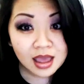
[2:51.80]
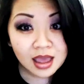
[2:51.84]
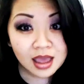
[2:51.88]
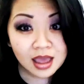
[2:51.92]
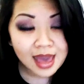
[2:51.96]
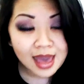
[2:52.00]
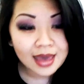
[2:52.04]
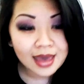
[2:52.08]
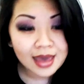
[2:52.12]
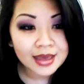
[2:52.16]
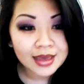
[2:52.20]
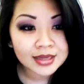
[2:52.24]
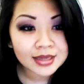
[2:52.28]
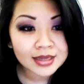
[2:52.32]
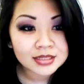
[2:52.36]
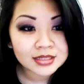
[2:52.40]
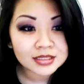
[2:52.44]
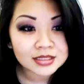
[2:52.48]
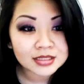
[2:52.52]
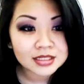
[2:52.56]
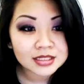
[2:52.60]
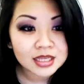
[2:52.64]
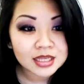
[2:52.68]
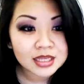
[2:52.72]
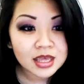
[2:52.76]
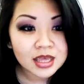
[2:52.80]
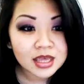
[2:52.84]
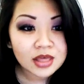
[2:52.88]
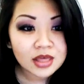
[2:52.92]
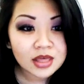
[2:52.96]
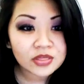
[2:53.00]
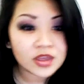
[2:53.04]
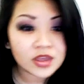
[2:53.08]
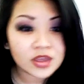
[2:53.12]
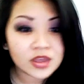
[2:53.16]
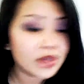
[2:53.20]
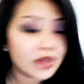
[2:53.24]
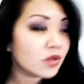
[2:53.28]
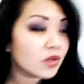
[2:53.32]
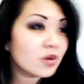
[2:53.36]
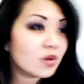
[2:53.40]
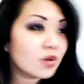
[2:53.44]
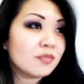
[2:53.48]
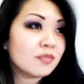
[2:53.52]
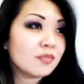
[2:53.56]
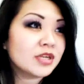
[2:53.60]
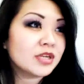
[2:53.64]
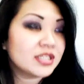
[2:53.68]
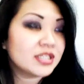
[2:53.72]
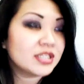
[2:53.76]
And the other
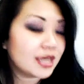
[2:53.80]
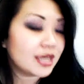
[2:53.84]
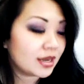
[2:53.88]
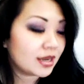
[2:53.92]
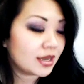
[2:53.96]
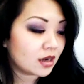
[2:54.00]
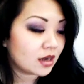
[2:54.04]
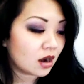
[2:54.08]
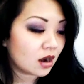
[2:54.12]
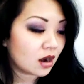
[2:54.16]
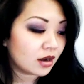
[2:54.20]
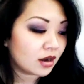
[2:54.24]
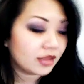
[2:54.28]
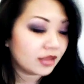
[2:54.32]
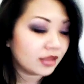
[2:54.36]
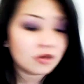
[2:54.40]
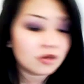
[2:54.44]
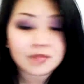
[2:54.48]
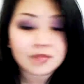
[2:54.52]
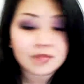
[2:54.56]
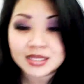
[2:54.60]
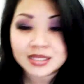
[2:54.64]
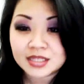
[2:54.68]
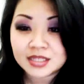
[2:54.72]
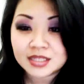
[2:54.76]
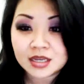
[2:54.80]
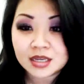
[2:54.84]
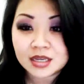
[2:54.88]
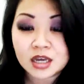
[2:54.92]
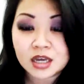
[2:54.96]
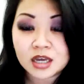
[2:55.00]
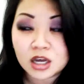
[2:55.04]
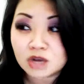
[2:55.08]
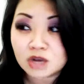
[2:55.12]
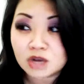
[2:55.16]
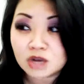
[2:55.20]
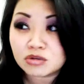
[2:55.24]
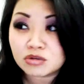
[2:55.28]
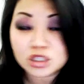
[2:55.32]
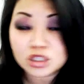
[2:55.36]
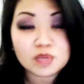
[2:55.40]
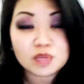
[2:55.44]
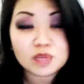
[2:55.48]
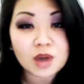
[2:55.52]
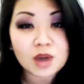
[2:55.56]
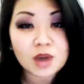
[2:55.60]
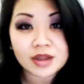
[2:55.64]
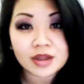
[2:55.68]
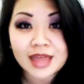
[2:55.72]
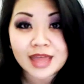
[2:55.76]
1% are either missing a crucial
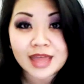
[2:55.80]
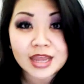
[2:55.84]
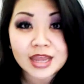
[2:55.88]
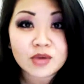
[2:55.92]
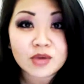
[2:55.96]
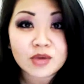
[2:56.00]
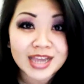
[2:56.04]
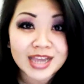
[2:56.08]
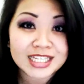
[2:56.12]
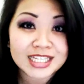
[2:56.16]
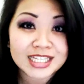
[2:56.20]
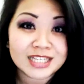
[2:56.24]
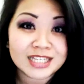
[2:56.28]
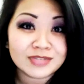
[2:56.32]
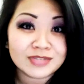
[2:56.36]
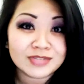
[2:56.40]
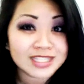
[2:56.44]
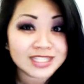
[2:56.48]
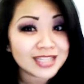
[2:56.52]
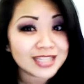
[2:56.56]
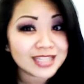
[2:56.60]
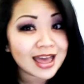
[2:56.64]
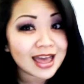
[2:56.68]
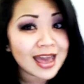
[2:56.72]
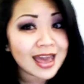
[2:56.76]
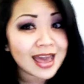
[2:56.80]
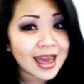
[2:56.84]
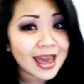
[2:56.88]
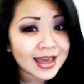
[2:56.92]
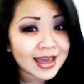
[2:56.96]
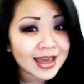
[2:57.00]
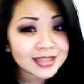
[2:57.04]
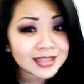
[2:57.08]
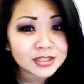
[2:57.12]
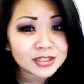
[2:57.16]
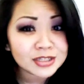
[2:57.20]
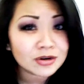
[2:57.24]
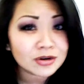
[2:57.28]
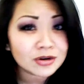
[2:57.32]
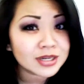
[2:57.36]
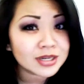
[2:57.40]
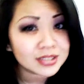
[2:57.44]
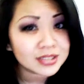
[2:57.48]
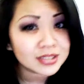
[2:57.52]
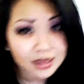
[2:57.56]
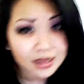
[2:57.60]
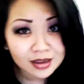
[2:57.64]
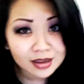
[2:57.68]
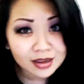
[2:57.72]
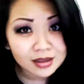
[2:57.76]
part of that equation, which is a hand or a
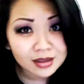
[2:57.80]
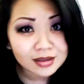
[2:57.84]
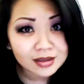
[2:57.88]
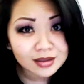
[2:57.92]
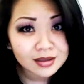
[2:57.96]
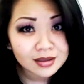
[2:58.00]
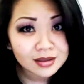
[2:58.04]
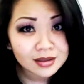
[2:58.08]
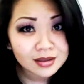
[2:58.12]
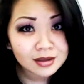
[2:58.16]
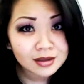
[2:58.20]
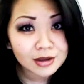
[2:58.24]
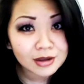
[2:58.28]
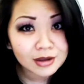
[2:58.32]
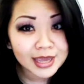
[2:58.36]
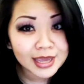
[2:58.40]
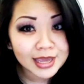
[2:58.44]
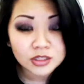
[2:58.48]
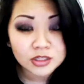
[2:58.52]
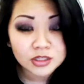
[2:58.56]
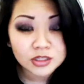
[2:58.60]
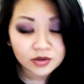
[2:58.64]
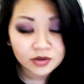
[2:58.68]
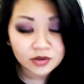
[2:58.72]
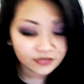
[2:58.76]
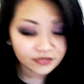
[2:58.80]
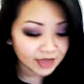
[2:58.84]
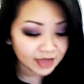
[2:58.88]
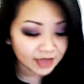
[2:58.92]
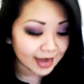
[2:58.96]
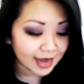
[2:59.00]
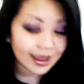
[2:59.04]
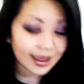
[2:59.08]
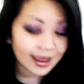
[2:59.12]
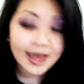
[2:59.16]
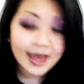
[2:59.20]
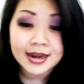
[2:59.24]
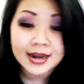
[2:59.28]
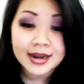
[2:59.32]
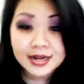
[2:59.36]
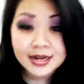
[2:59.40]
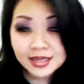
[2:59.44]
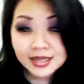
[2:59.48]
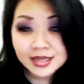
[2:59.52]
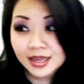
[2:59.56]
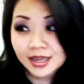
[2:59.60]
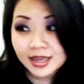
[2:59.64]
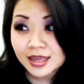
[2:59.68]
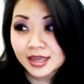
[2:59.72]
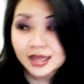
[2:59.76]
dick. Okay, so if you've got a hand and a
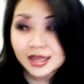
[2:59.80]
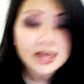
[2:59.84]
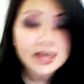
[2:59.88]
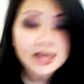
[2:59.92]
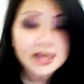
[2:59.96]
dick,